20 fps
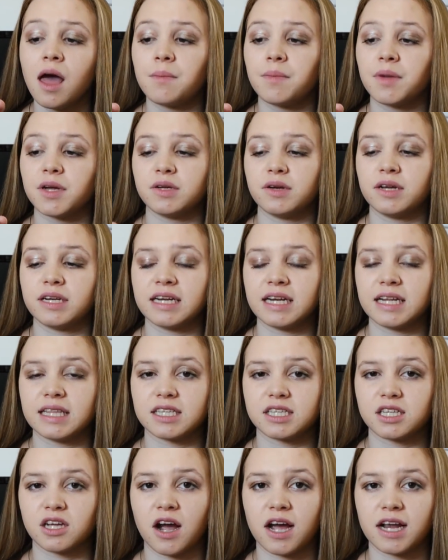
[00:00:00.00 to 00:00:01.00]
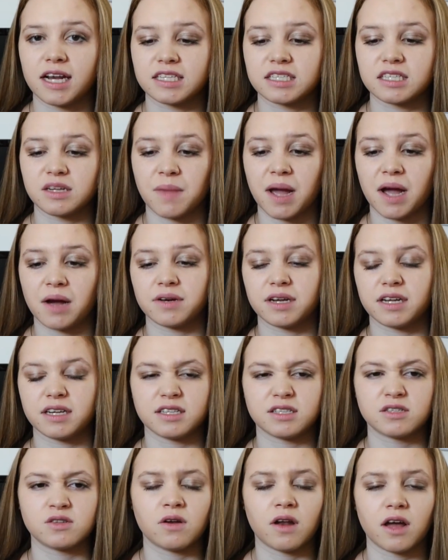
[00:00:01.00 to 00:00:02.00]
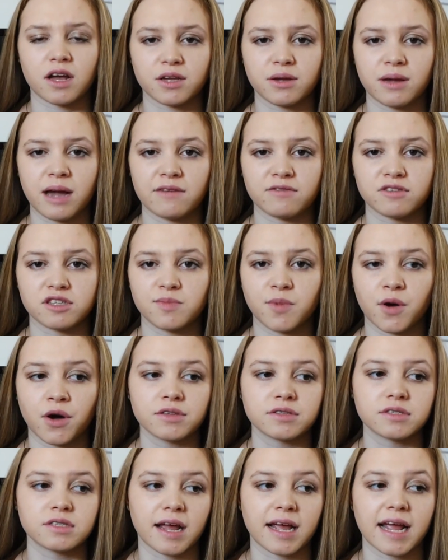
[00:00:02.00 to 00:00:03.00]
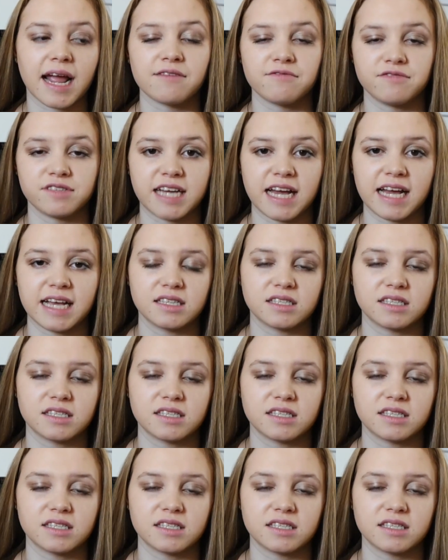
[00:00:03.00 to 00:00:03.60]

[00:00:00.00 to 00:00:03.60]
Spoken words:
but you only need the tiniest amount, and it's not like you have spots like every day,